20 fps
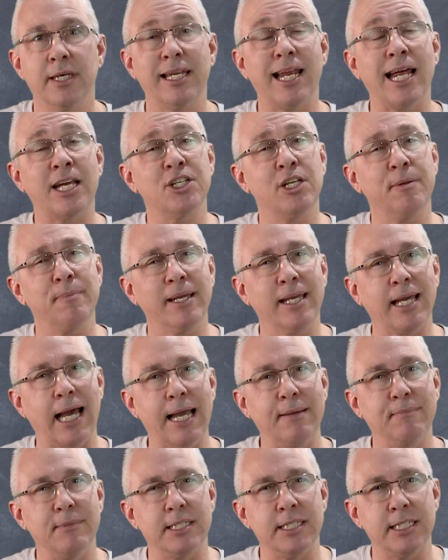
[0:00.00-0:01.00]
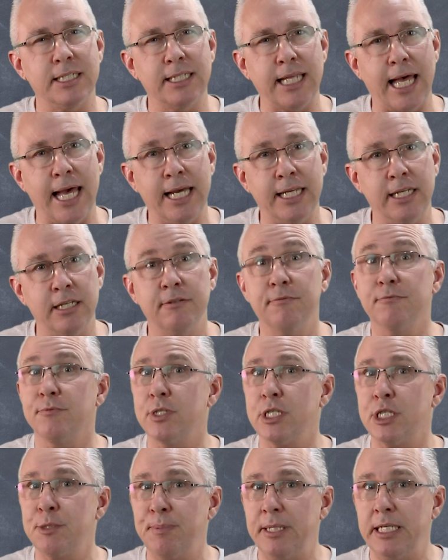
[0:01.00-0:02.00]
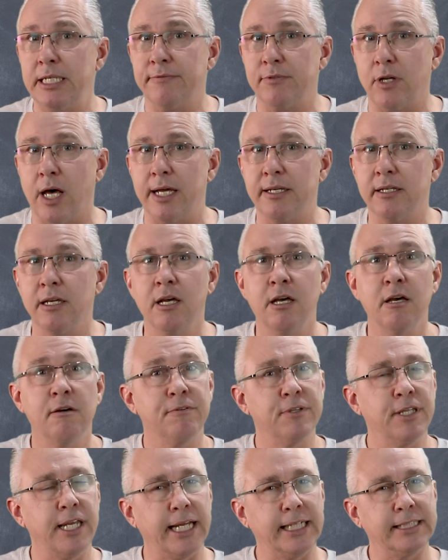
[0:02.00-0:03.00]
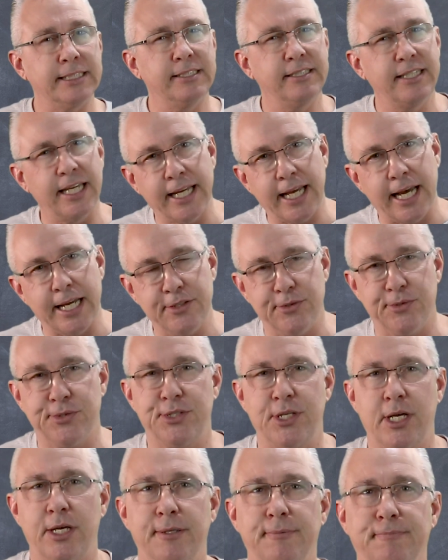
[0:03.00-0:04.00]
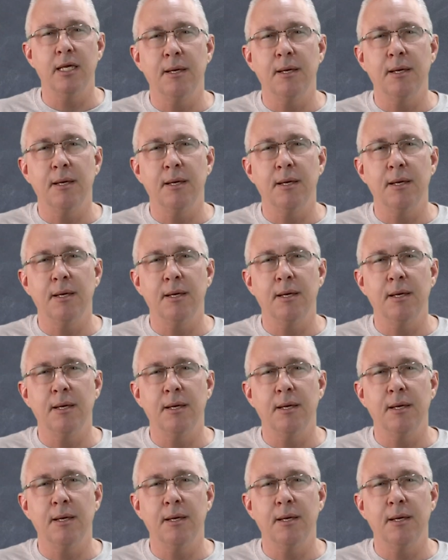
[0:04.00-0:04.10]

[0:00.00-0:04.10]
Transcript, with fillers: that it actually became the standard for the speed of light for the next decade or so.